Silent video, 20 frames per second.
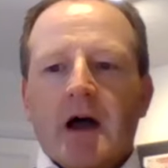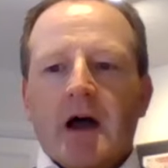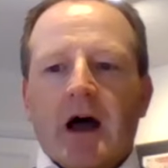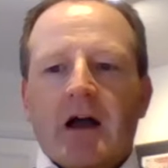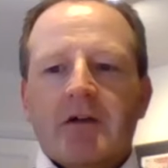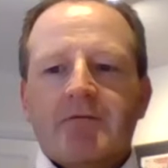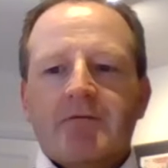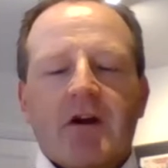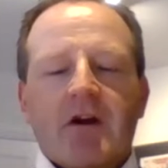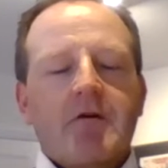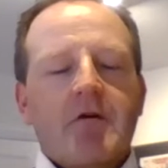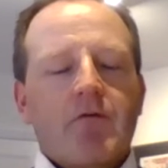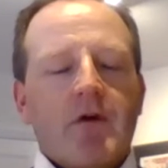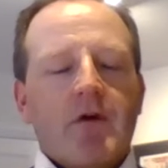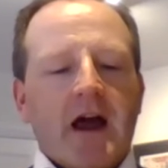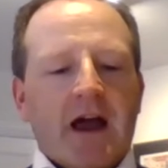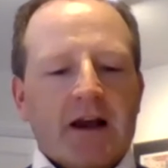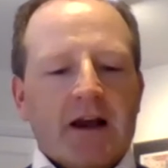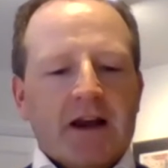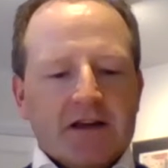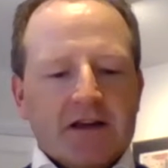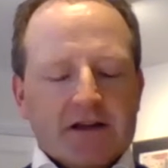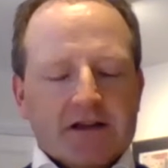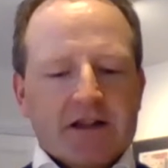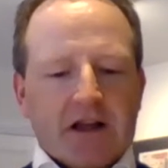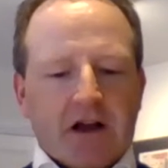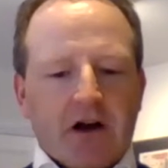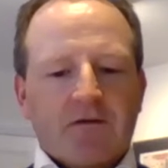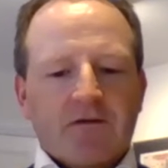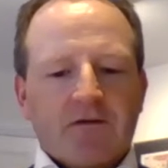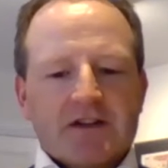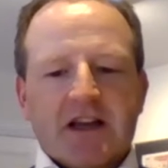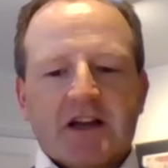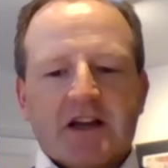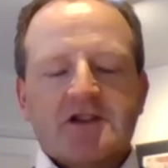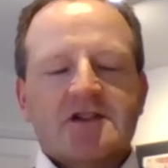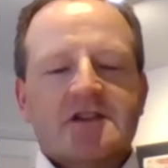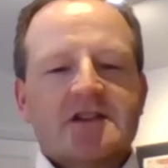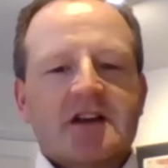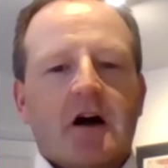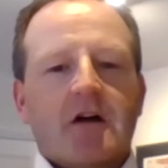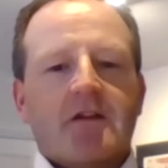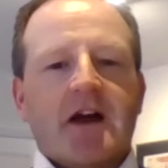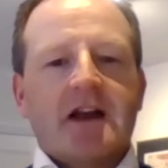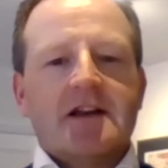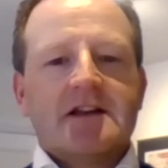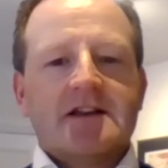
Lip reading: And very rarely does the conversation start there.